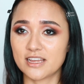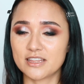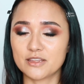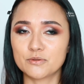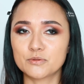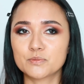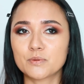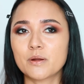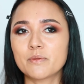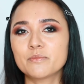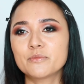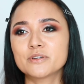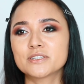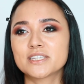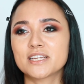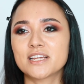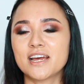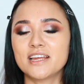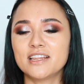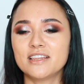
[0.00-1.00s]
And the problem
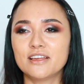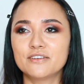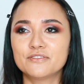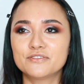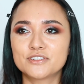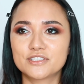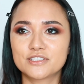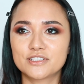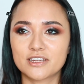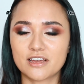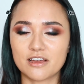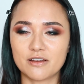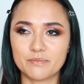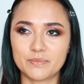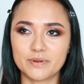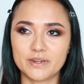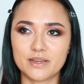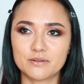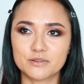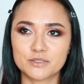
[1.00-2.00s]
was that I loved the
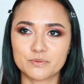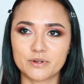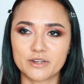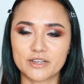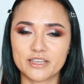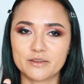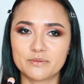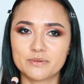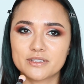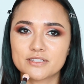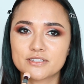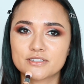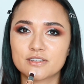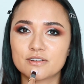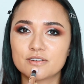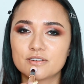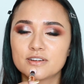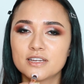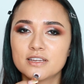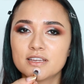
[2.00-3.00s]
company I was working with.
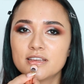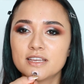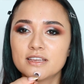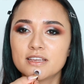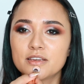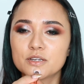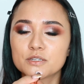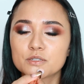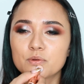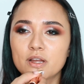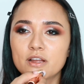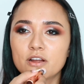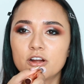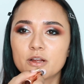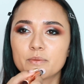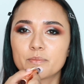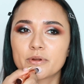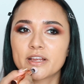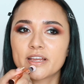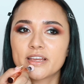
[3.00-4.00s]
So yeah. it was quite
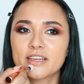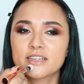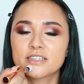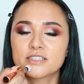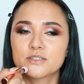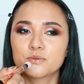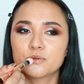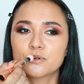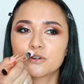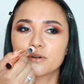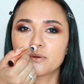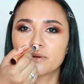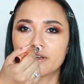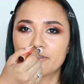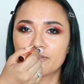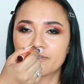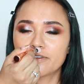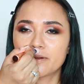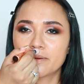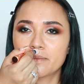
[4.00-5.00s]
heartbreaking to walk
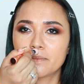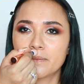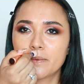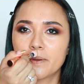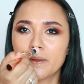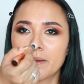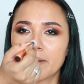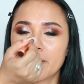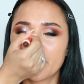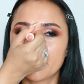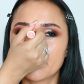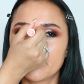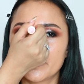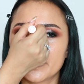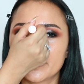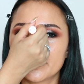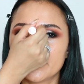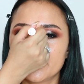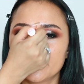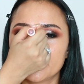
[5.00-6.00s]
away from. Yeah, but,
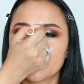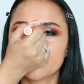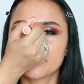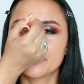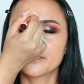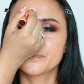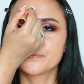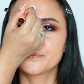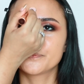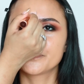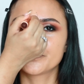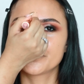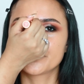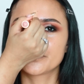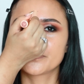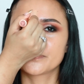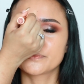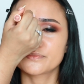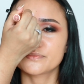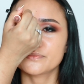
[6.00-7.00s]
I can imagine.
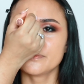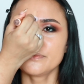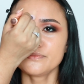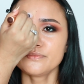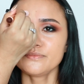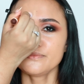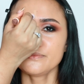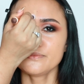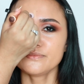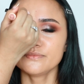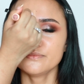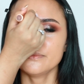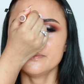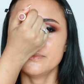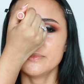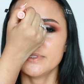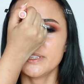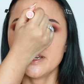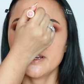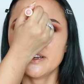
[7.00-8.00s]

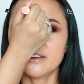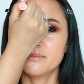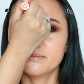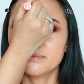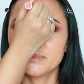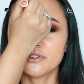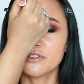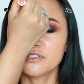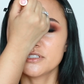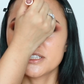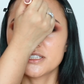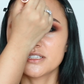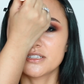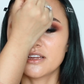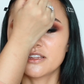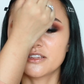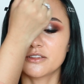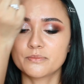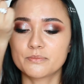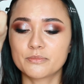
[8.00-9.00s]
Yeah, but onto
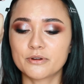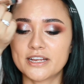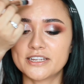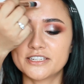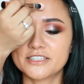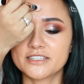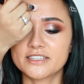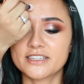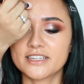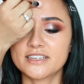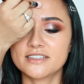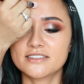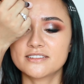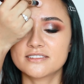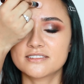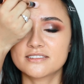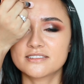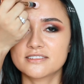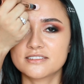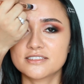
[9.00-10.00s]
other brighter
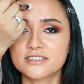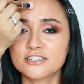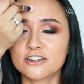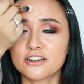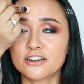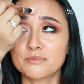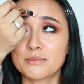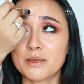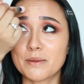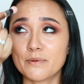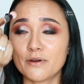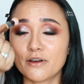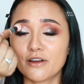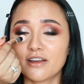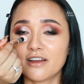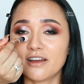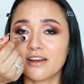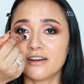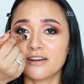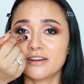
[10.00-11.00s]
things. Started my
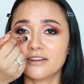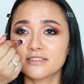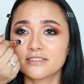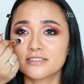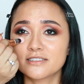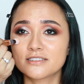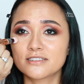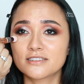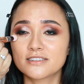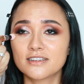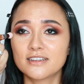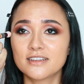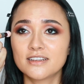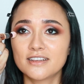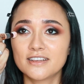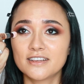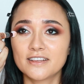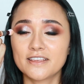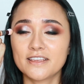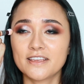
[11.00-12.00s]
podcast. Yeah,
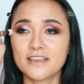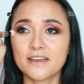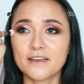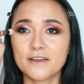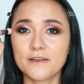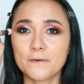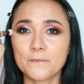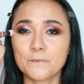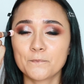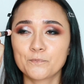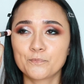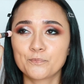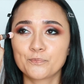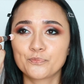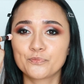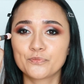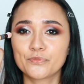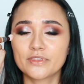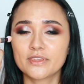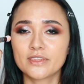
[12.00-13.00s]
I yeah. saw.